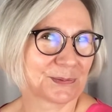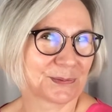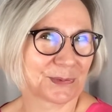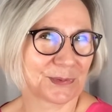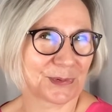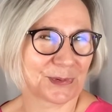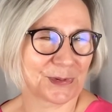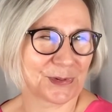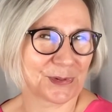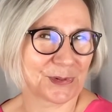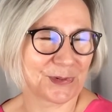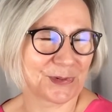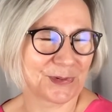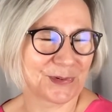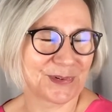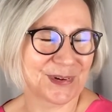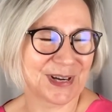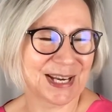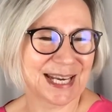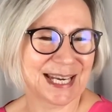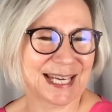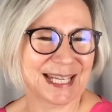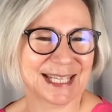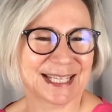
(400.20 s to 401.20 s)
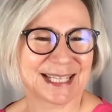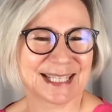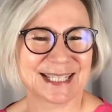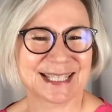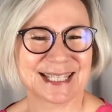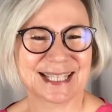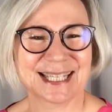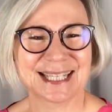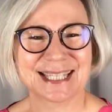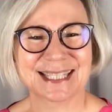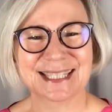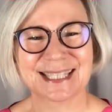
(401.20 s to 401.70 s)
or three little
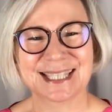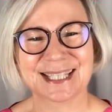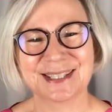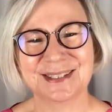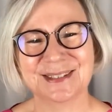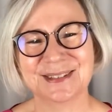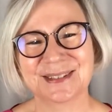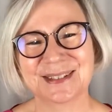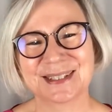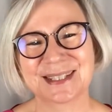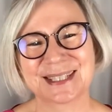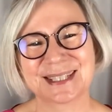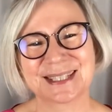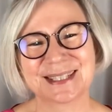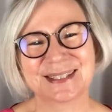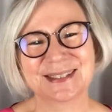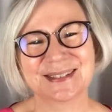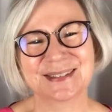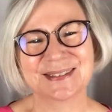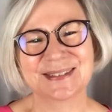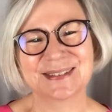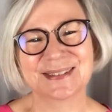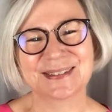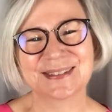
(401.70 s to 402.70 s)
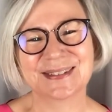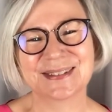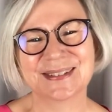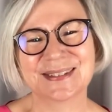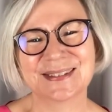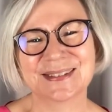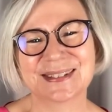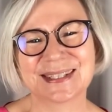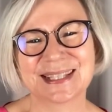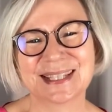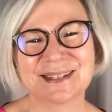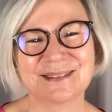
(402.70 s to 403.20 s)
things, that you can do to
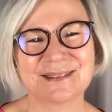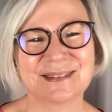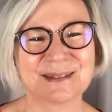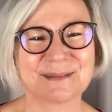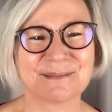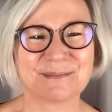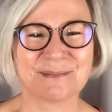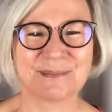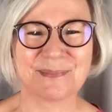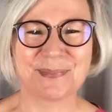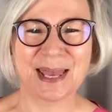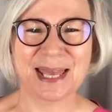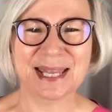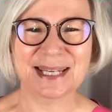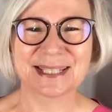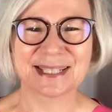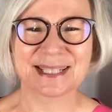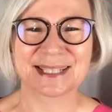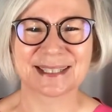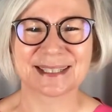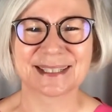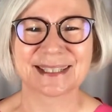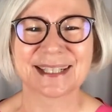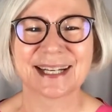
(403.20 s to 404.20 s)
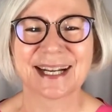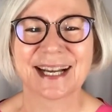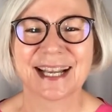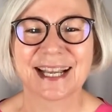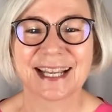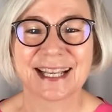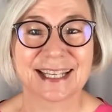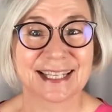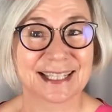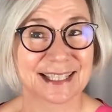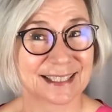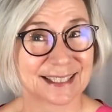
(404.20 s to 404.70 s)
look even better
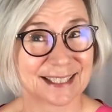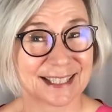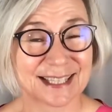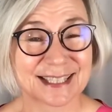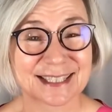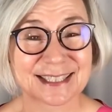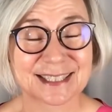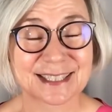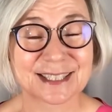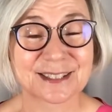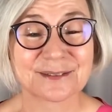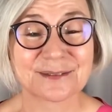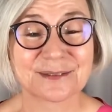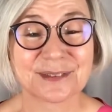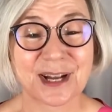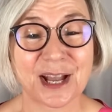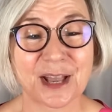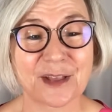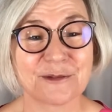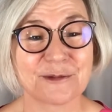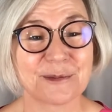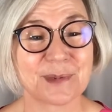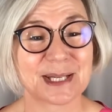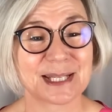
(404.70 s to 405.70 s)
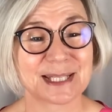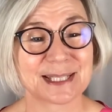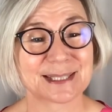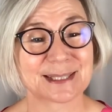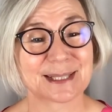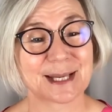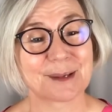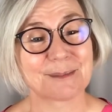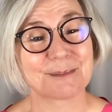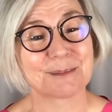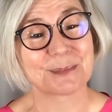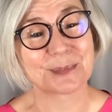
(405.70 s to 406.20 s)
in less than 5 minutes.
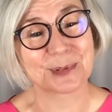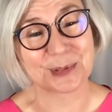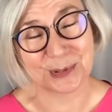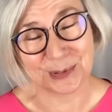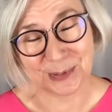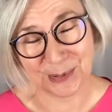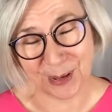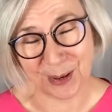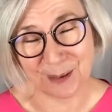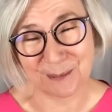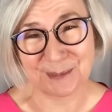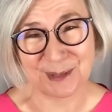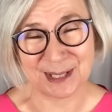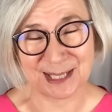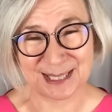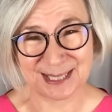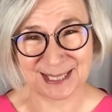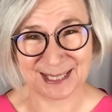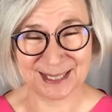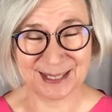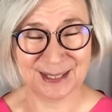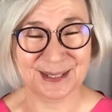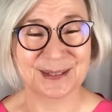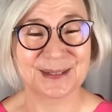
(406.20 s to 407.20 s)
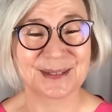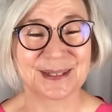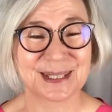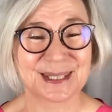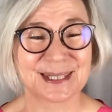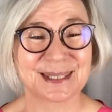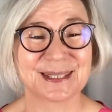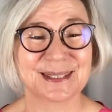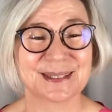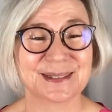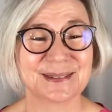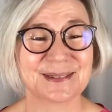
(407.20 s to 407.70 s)
I promise you can
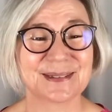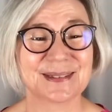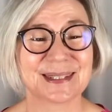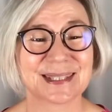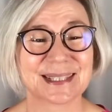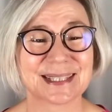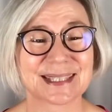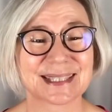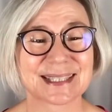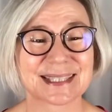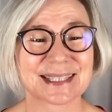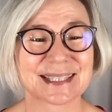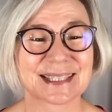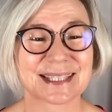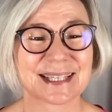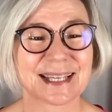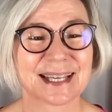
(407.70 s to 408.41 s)
do this.